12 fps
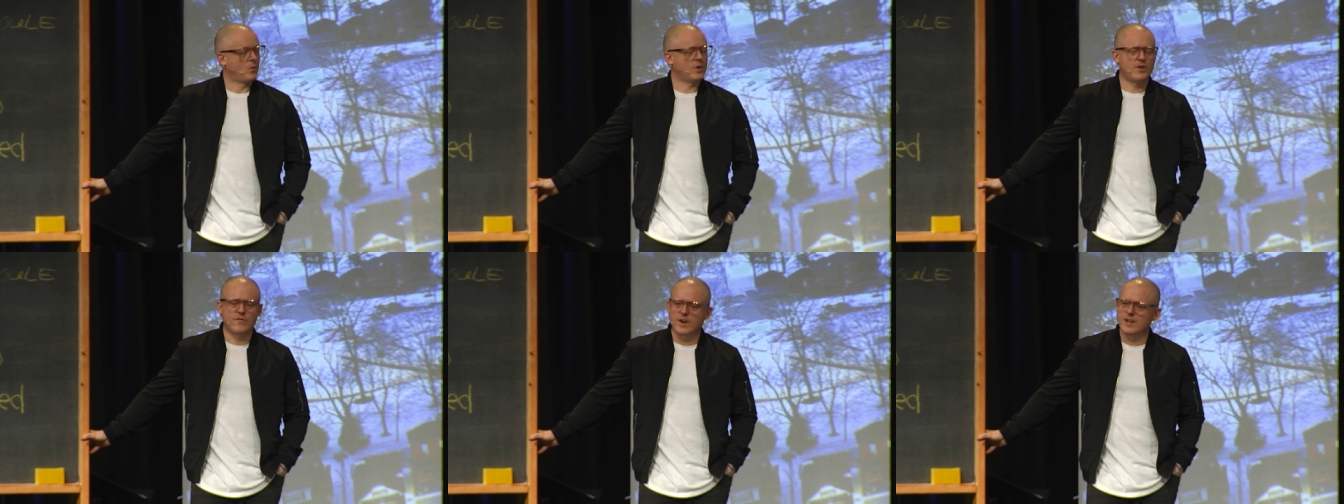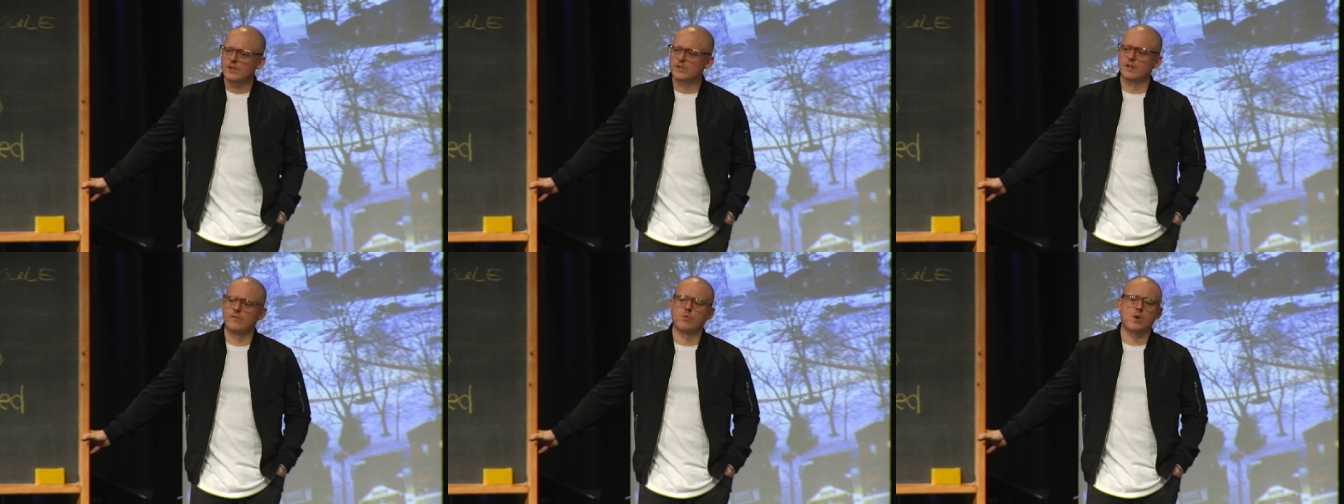when you find
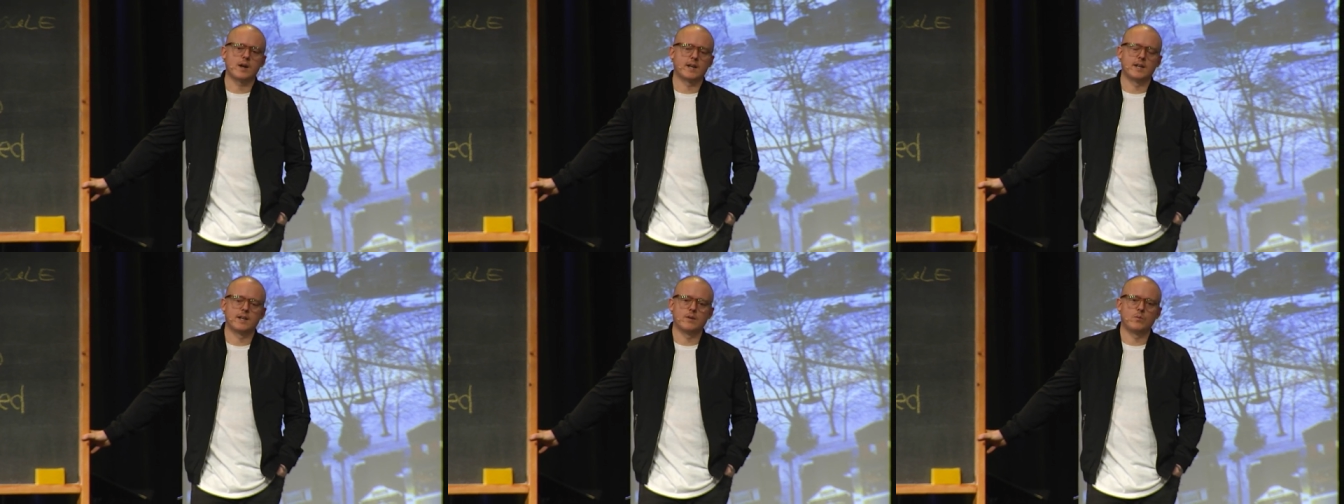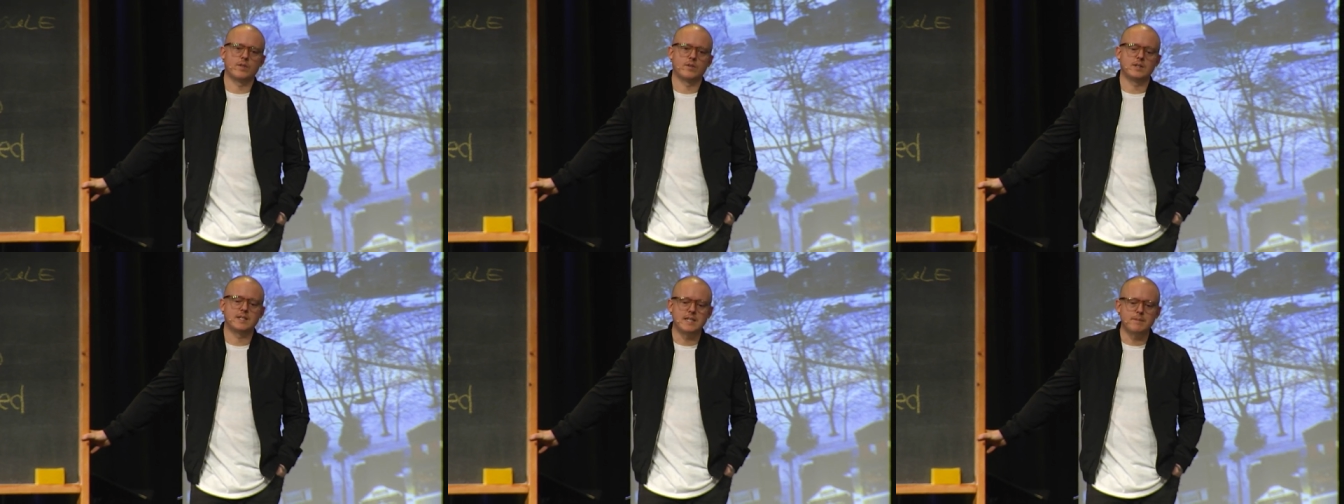yourself walking
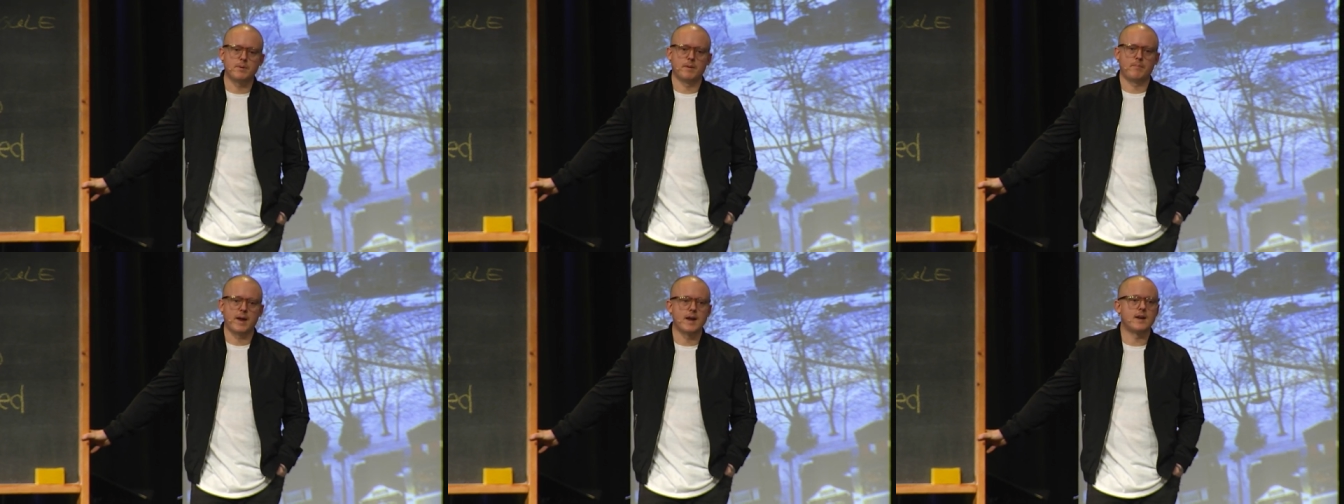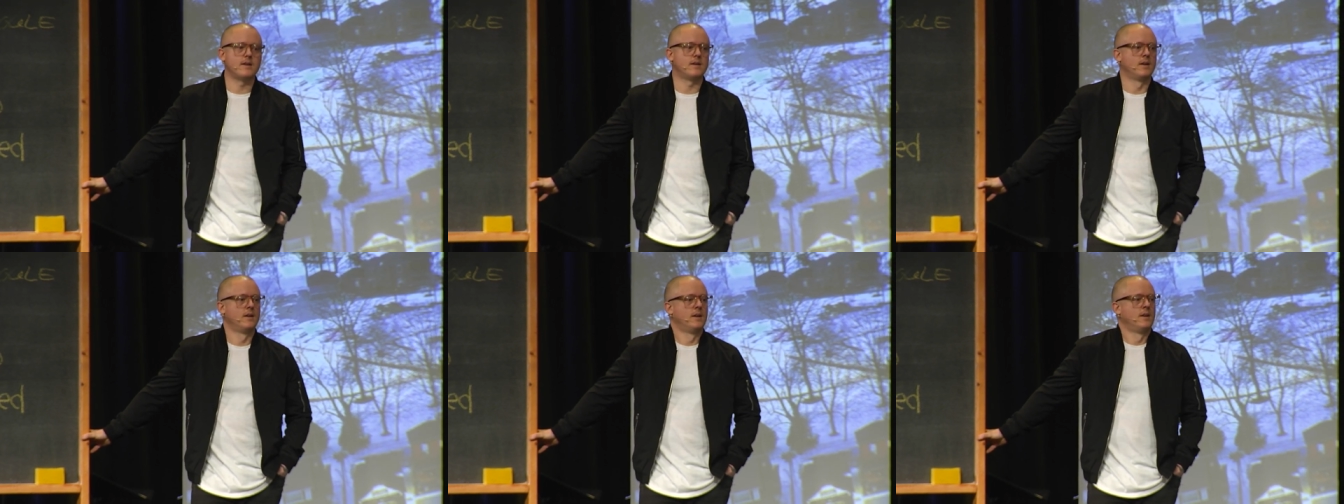with deep
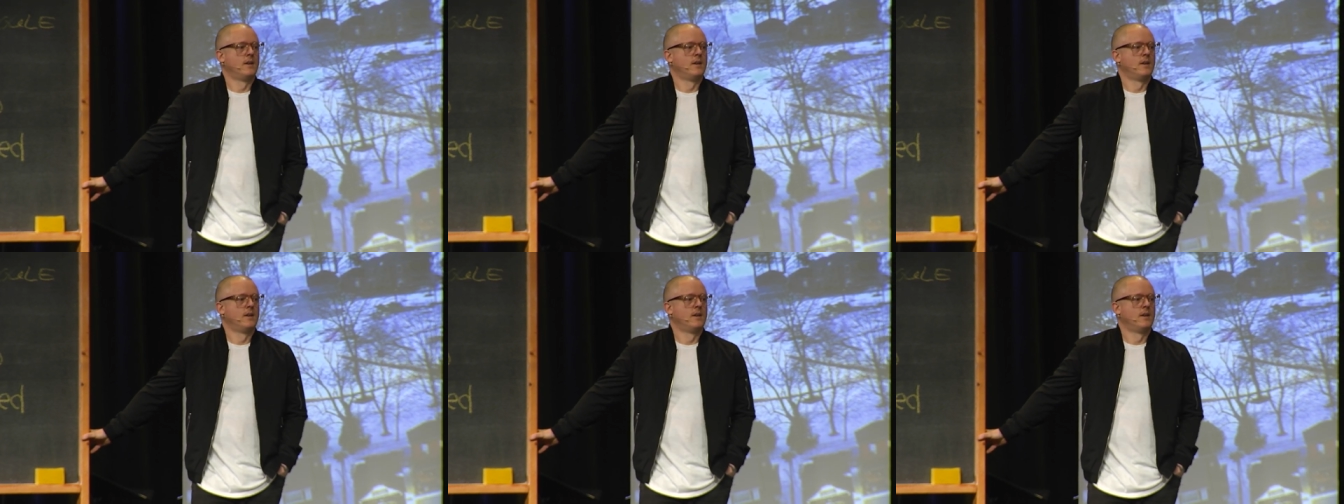pain